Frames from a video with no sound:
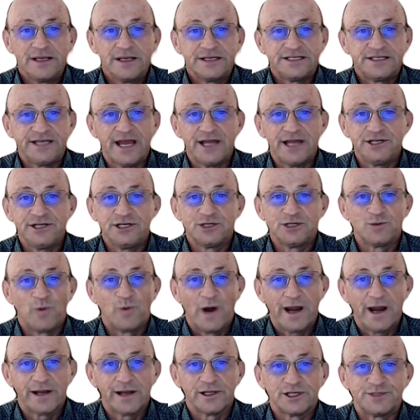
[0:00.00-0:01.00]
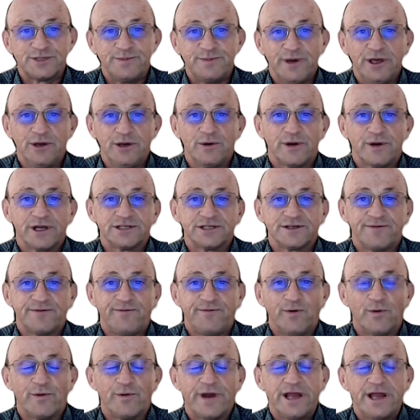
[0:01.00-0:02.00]
CIG's wireless BU has a
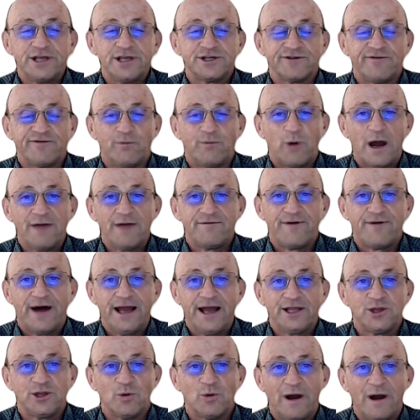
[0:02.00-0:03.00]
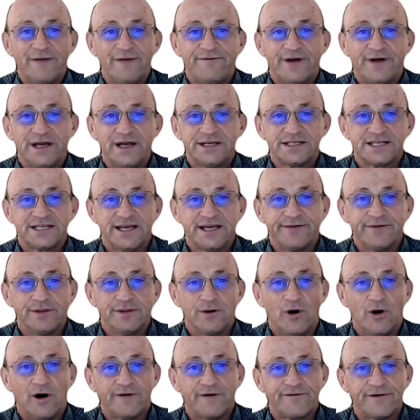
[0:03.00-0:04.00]
full range of Wi-Fi to Wi-Fi
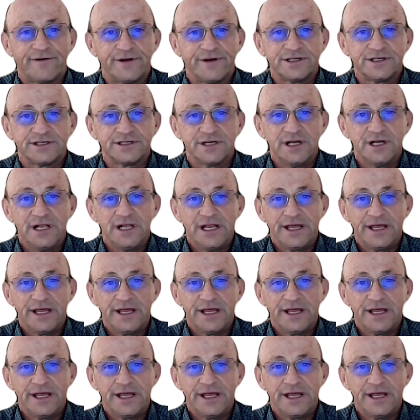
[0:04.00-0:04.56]
7 offerings,